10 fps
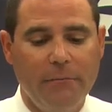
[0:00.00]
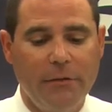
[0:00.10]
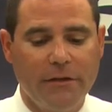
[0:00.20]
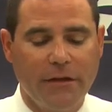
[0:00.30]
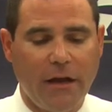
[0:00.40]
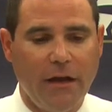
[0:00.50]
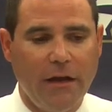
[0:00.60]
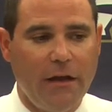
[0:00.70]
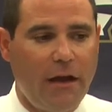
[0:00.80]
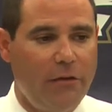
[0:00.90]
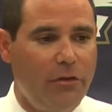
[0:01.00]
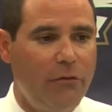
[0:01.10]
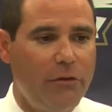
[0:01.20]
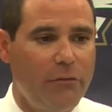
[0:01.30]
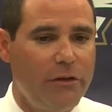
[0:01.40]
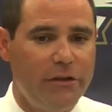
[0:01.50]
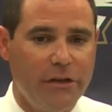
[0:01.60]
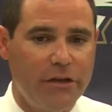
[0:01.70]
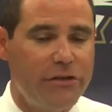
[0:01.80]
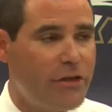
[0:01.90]
But I thought we really
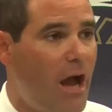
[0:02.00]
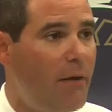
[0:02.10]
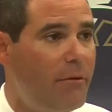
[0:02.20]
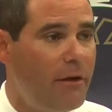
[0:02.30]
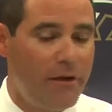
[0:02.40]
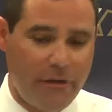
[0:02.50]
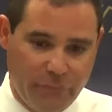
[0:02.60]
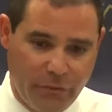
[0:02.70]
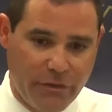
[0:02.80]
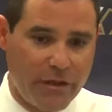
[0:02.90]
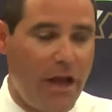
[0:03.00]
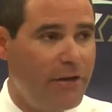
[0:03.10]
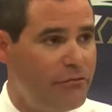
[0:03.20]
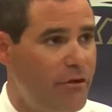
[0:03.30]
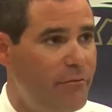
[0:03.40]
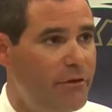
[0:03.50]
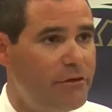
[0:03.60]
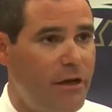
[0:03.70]
did a good job of moving the line of scrimmage,